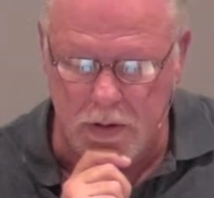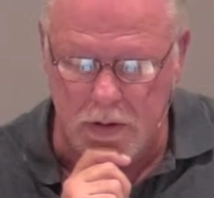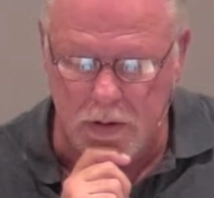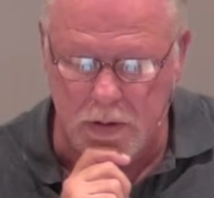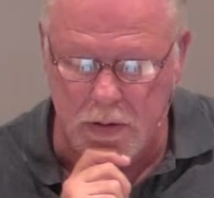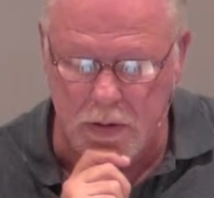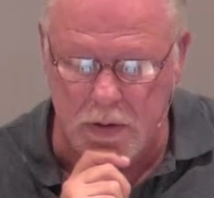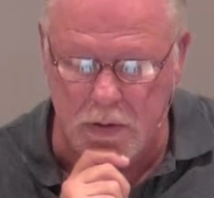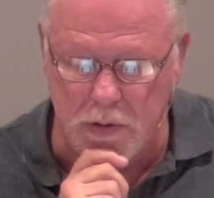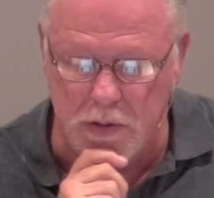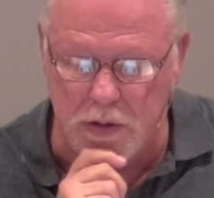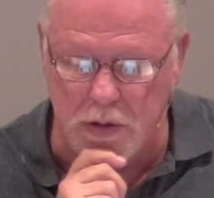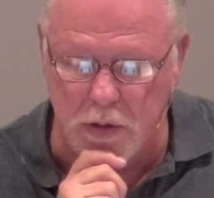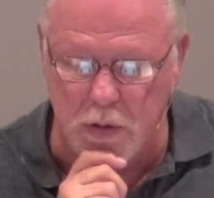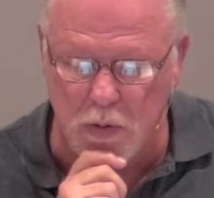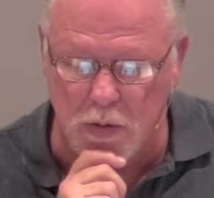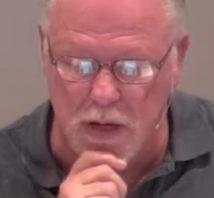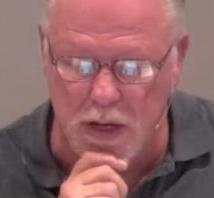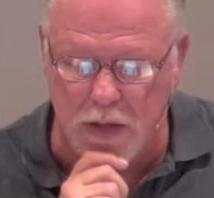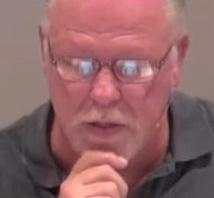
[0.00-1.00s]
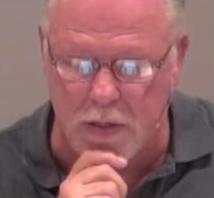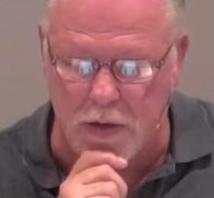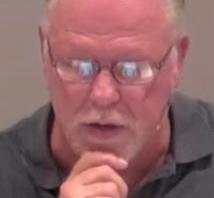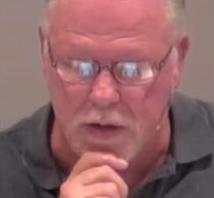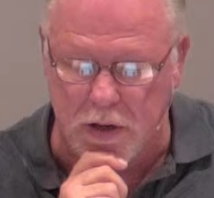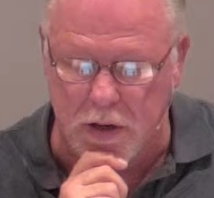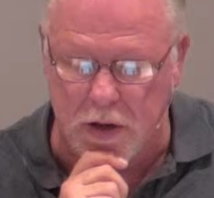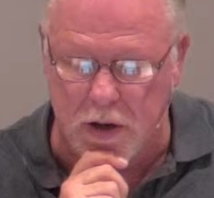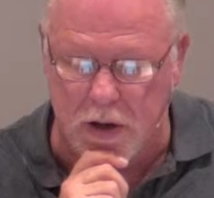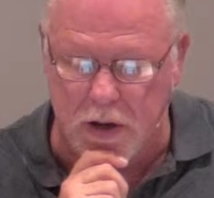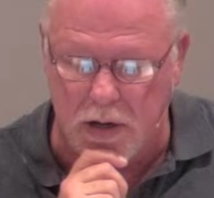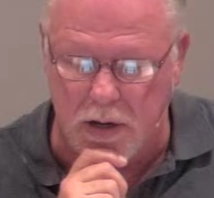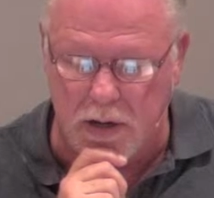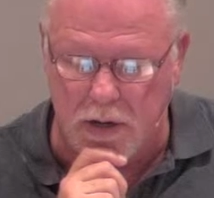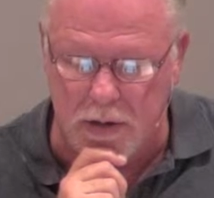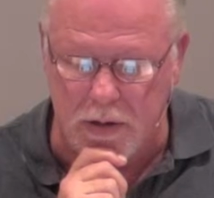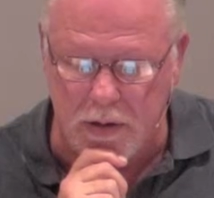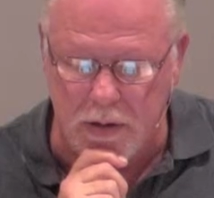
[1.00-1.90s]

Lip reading: There is no death in God.